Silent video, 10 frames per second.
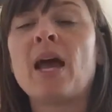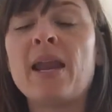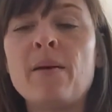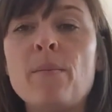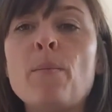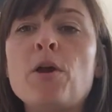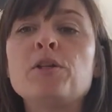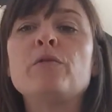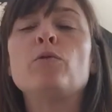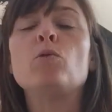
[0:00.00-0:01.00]
And
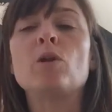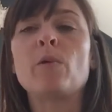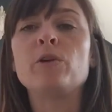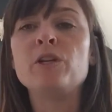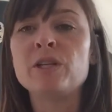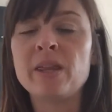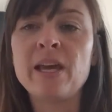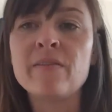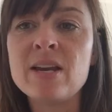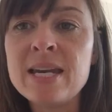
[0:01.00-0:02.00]
most of all, I want you to
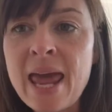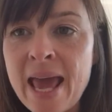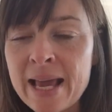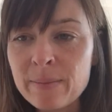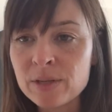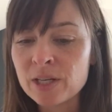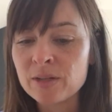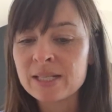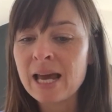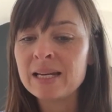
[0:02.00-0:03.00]
think of a name. So
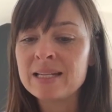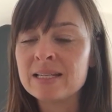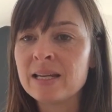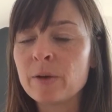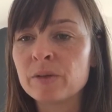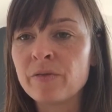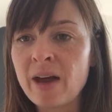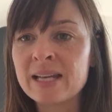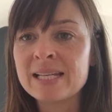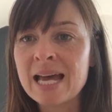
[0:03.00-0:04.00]
Stanley's stick was
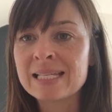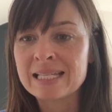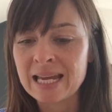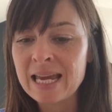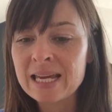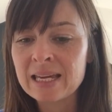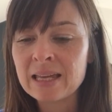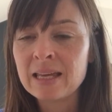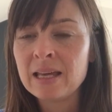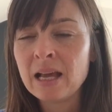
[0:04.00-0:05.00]
Fantastic.
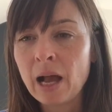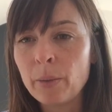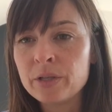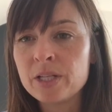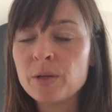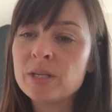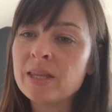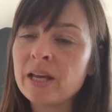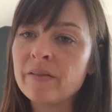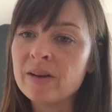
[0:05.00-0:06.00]
I want you to
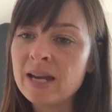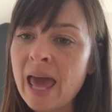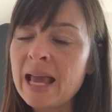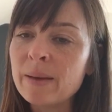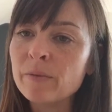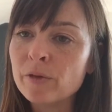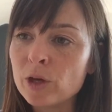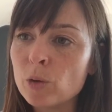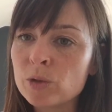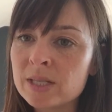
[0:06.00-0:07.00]
think of a name for
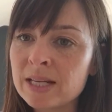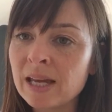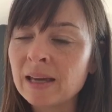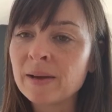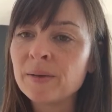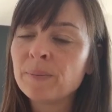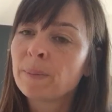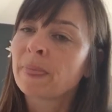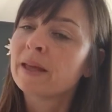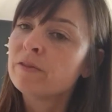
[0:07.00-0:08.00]
your stick.
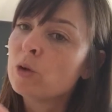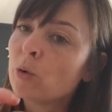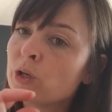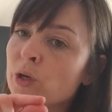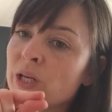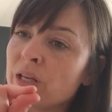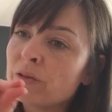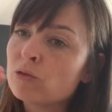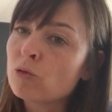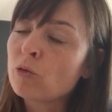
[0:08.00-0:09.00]
If you want, you could either
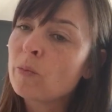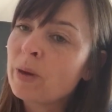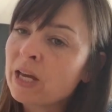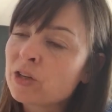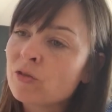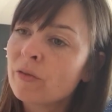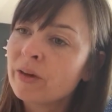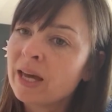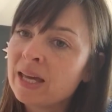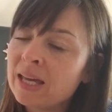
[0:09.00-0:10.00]
draw a picture of
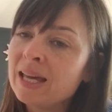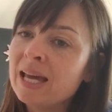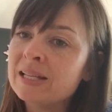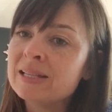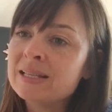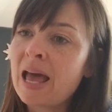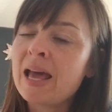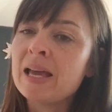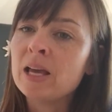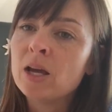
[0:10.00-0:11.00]
it and
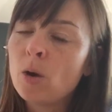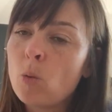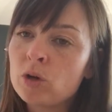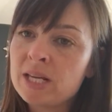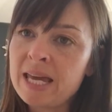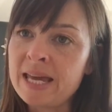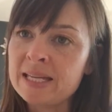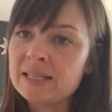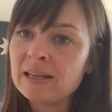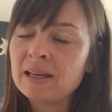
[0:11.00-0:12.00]
say what it
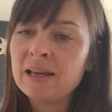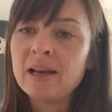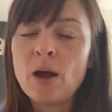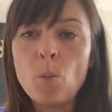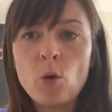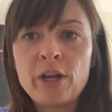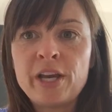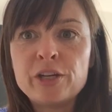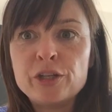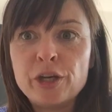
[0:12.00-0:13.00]
is and what it
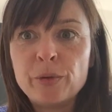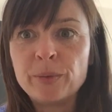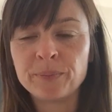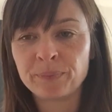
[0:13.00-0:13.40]
can do.